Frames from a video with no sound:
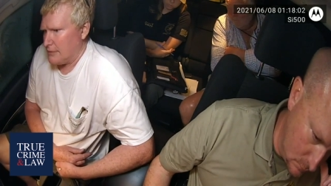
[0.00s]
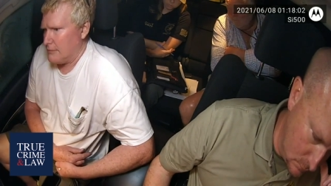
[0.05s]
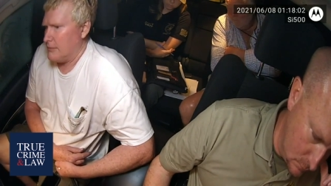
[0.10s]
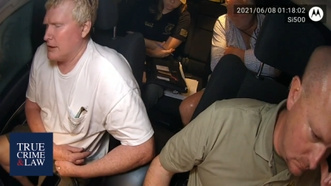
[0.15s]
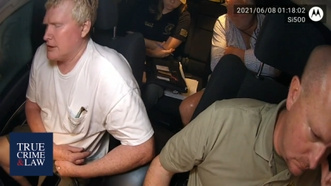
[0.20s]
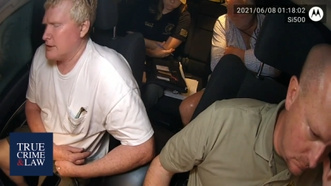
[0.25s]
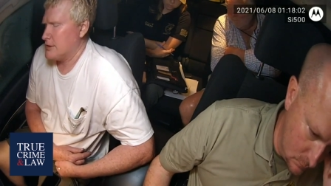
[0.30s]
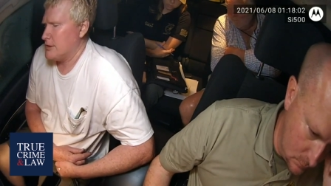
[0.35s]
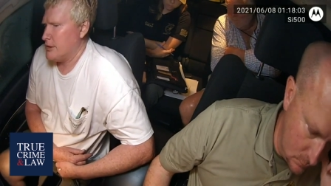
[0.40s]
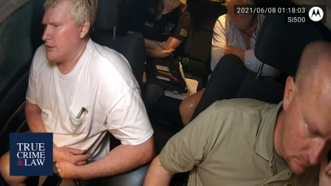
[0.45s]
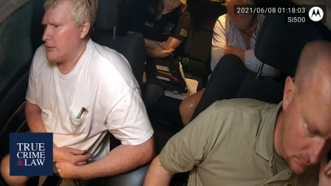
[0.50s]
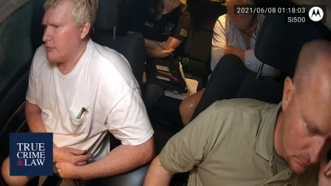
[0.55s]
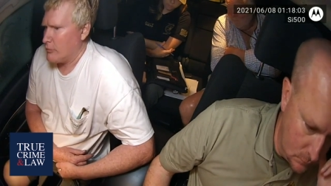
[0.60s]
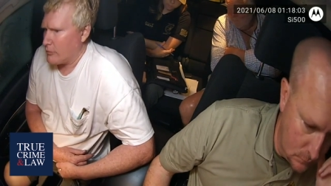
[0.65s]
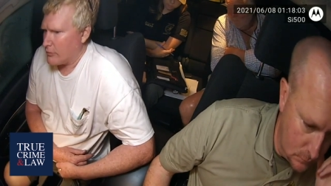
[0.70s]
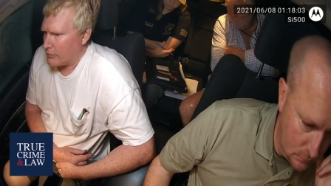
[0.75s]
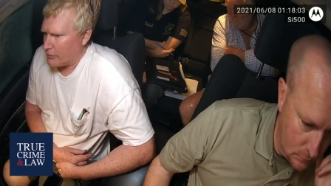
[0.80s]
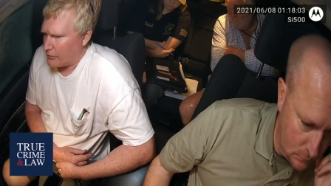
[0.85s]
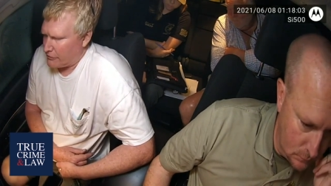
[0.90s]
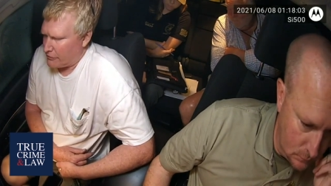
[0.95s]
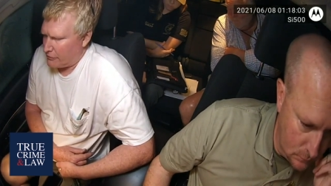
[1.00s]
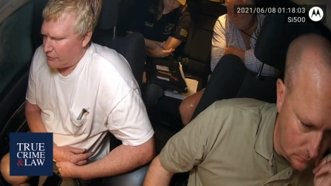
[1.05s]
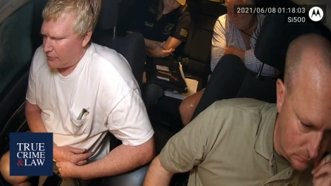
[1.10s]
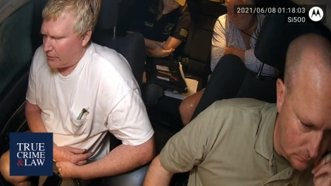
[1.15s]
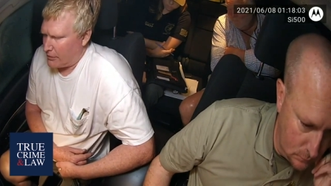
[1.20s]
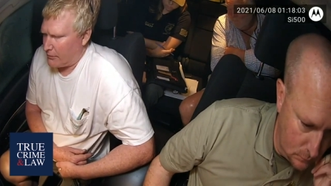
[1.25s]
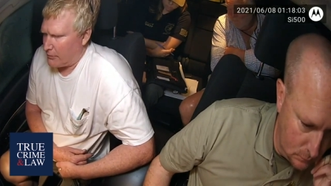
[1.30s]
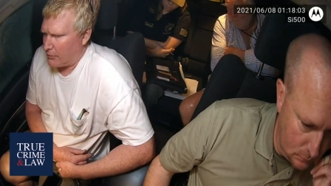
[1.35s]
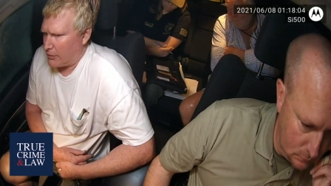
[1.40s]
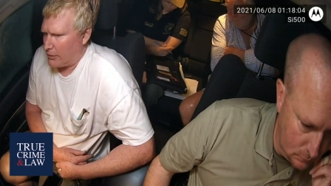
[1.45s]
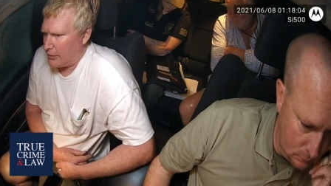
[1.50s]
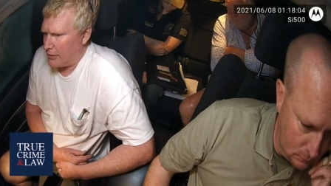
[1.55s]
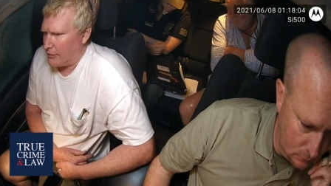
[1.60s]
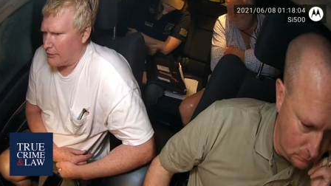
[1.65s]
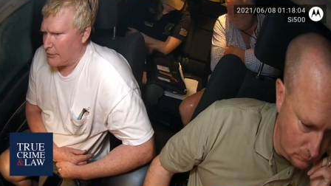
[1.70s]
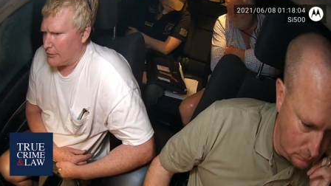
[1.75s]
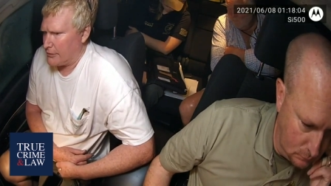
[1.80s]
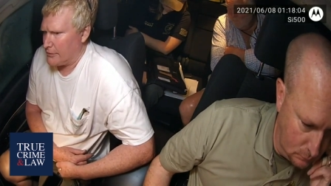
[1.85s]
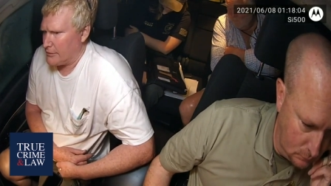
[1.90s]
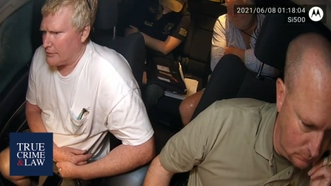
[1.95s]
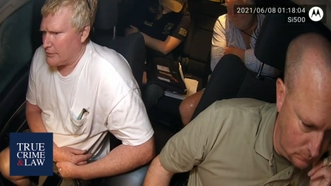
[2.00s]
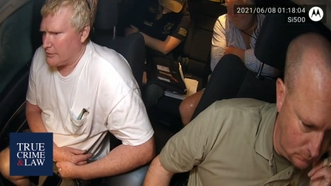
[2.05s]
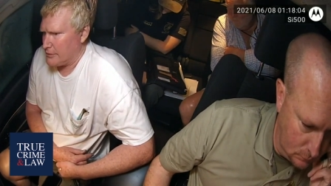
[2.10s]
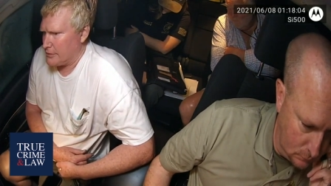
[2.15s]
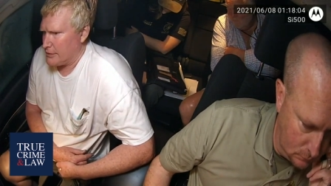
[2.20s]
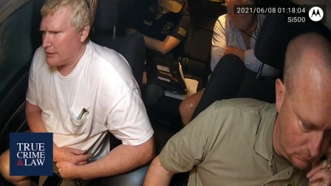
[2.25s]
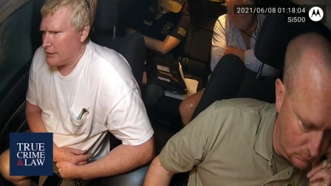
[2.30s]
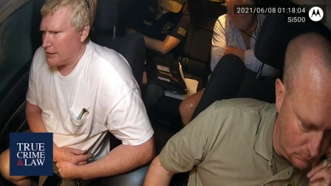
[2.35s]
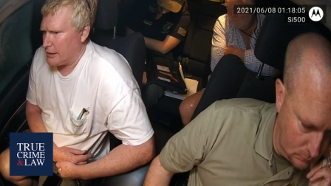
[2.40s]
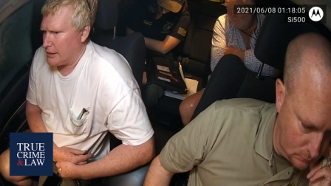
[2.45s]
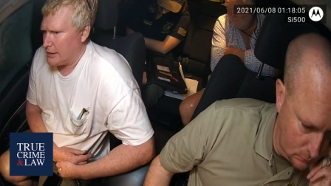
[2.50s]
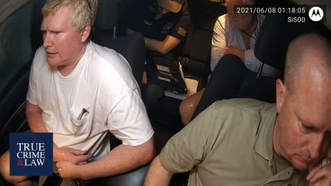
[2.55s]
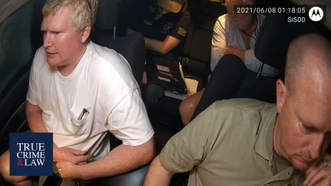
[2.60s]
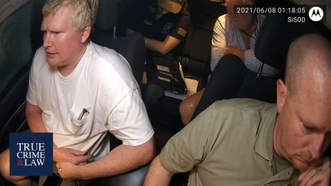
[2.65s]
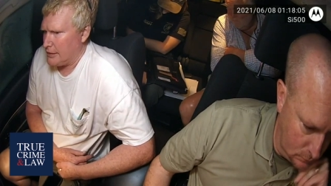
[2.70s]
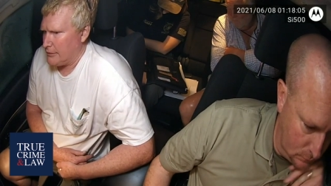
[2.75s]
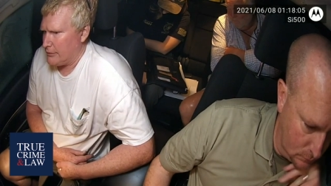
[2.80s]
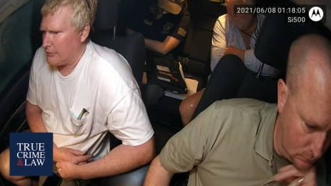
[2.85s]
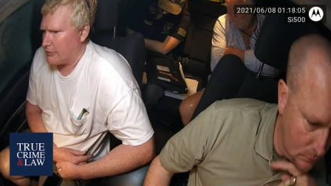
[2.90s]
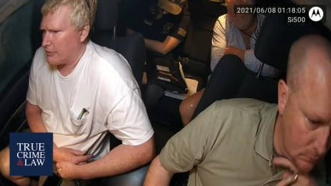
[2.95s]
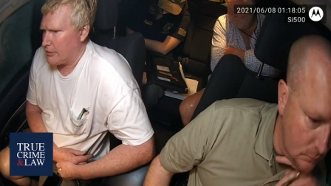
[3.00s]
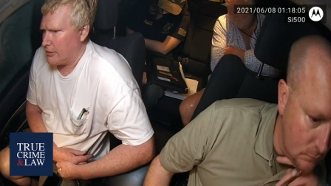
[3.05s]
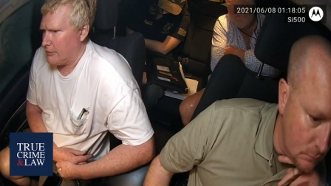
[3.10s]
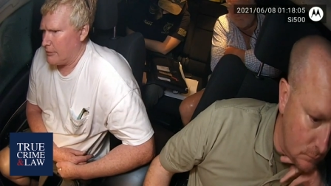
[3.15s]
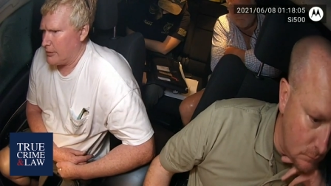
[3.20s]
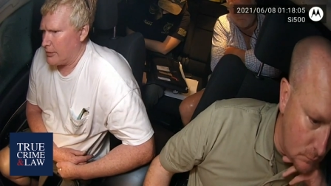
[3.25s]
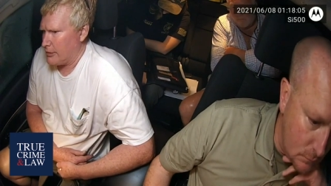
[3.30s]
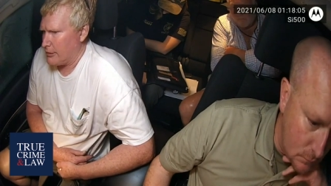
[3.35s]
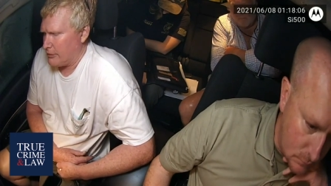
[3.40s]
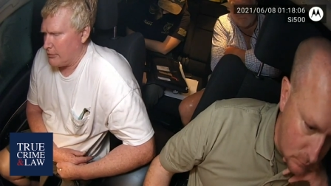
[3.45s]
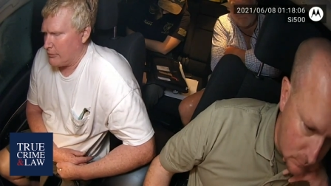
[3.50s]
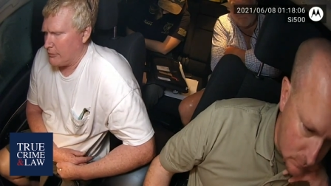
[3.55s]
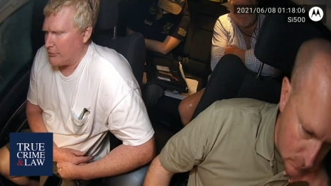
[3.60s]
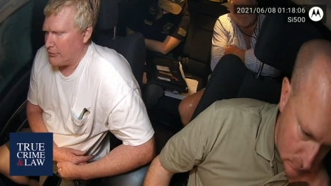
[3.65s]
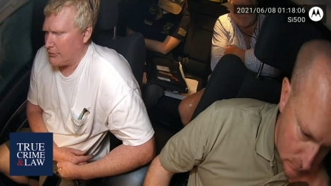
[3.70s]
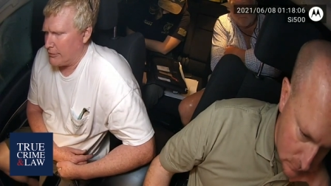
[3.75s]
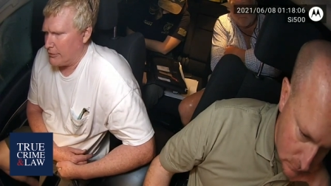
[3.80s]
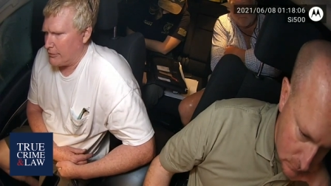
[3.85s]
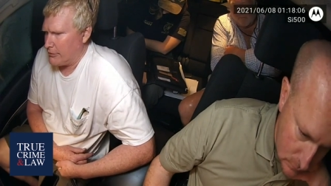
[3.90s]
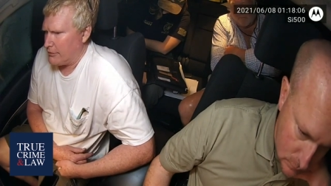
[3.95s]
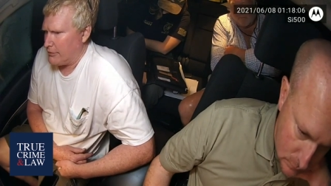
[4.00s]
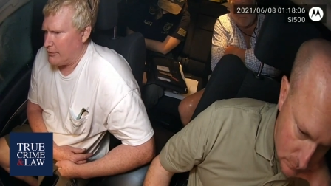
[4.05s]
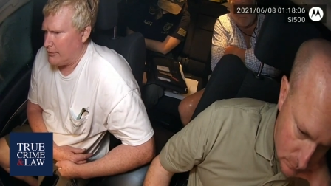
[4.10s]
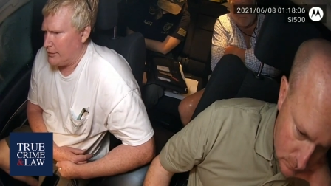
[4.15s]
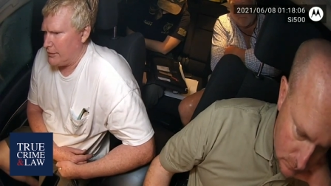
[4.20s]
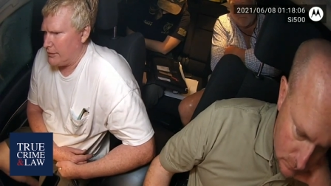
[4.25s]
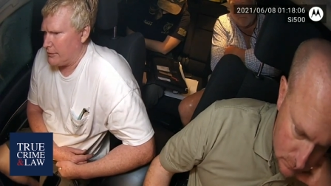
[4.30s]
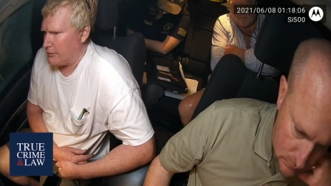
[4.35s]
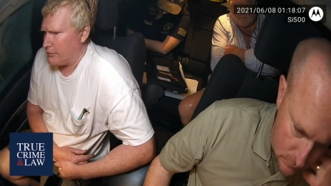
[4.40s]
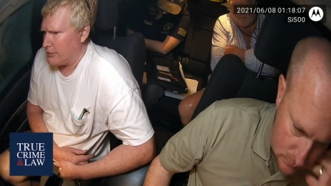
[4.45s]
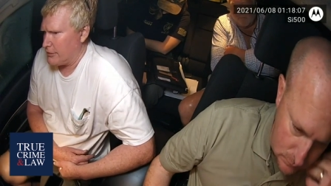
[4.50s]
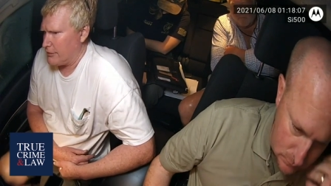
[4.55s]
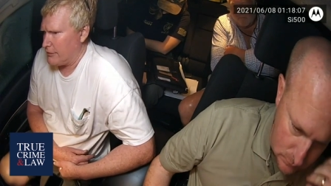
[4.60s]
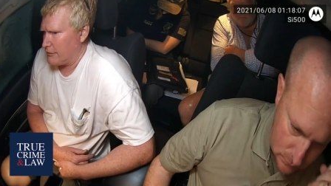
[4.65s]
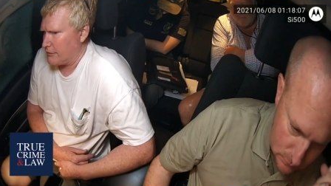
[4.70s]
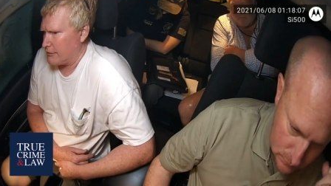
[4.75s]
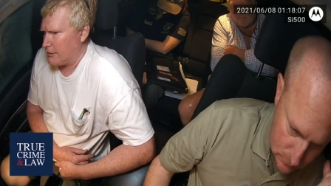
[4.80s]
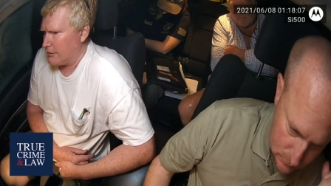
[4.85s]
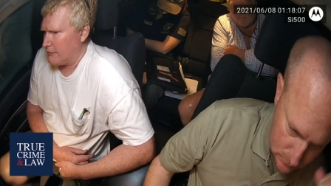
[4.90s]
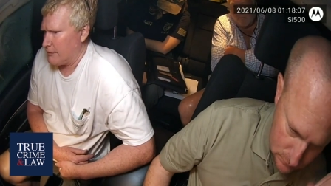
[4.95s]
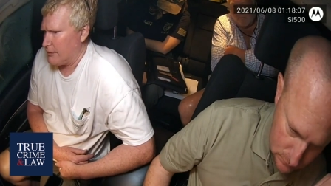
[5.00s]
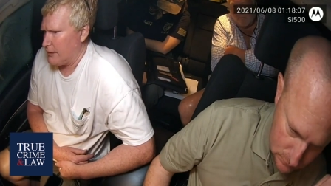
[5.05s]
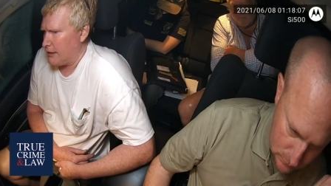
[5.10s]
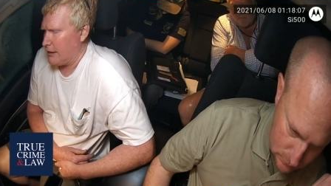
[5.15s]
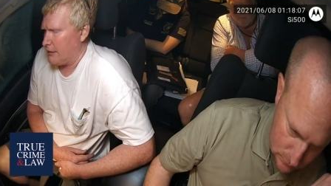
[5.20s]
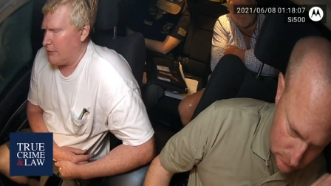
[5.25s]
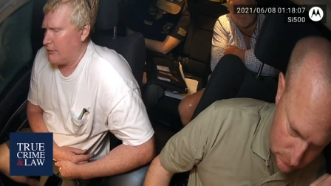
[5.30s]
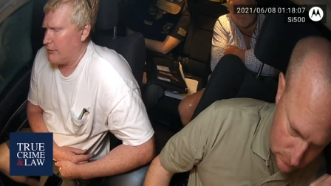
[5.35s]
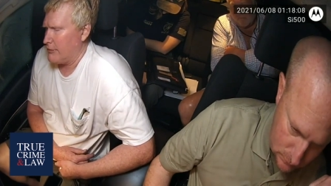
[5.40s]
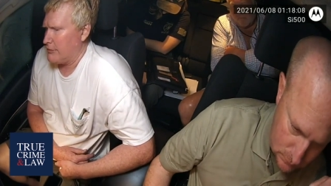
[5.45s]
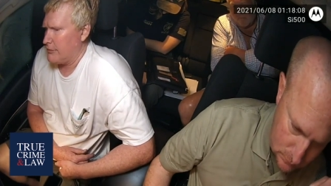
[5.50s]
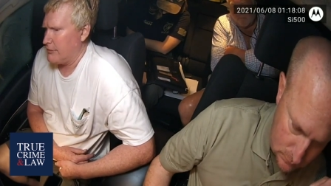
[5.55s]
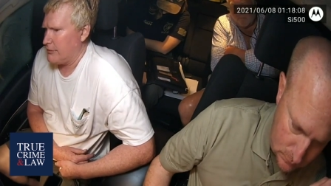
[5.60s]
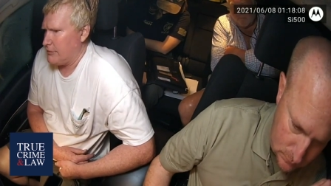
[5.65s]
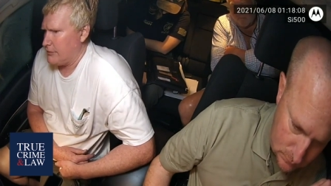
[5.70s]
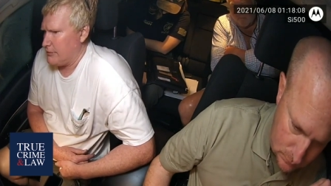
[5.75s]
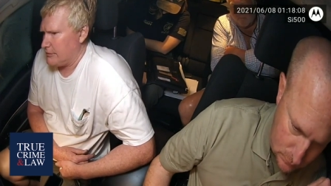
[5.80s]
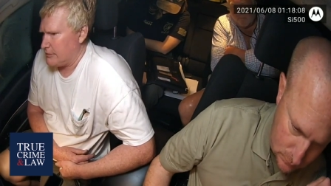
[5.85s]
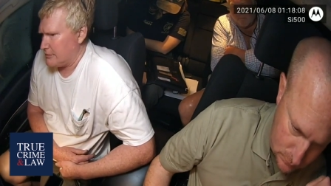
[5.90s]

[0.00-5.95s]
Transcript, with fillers: My son works for my brother, and he was coming home to deal with the sunflowers.